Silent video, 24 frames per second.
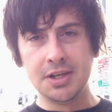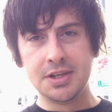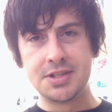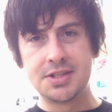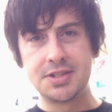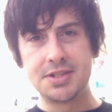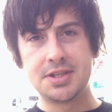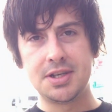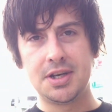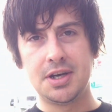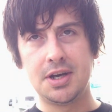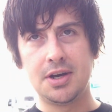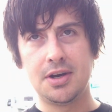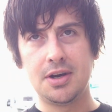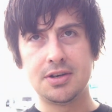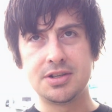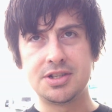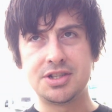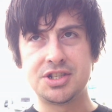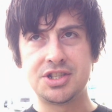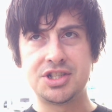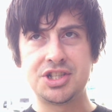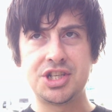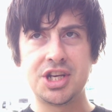So,
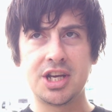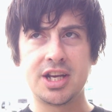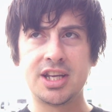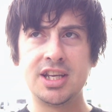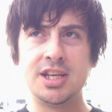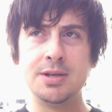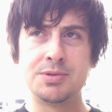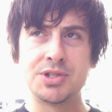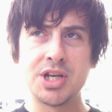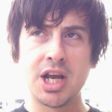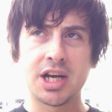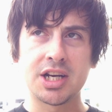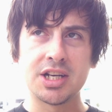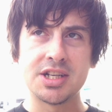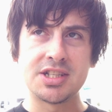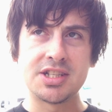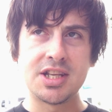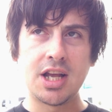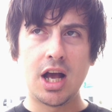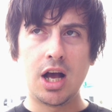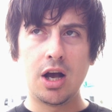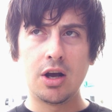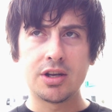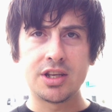just keep checking
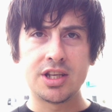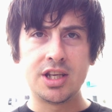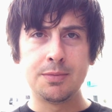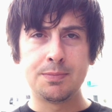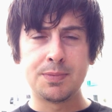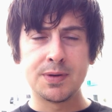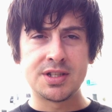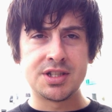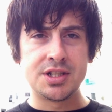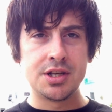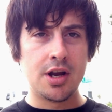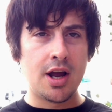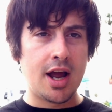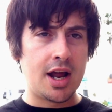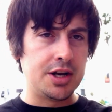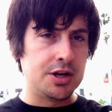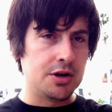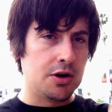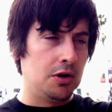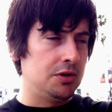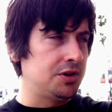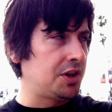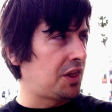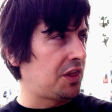us out. Keep us here on
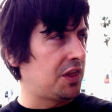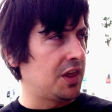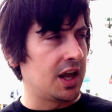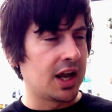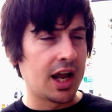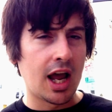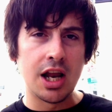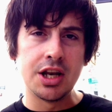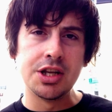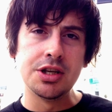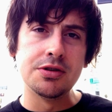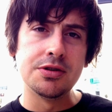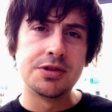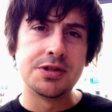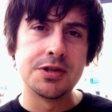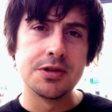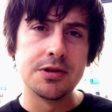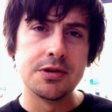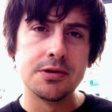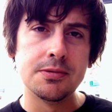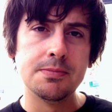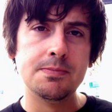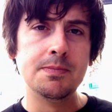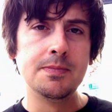your only thing on
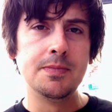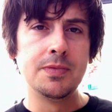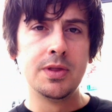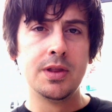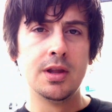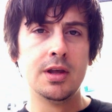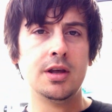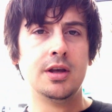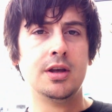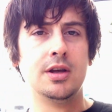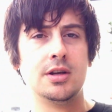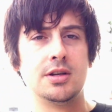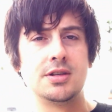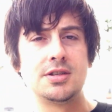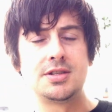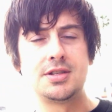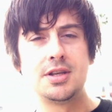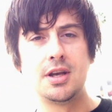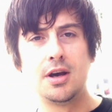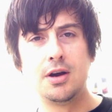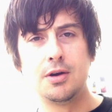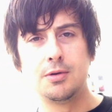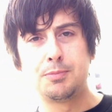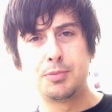YouTube.
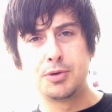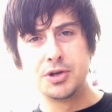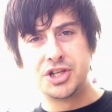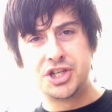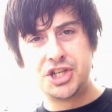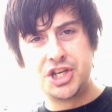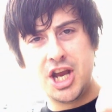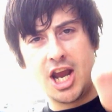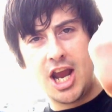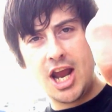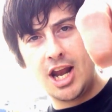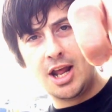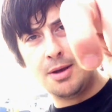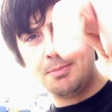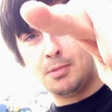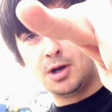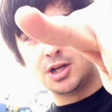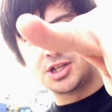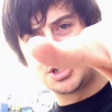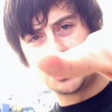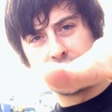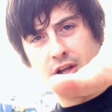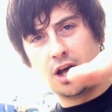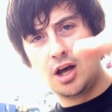So appreciate it.
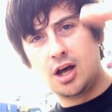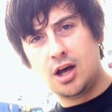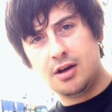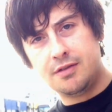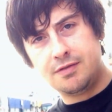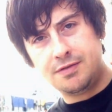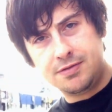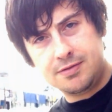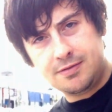Much love.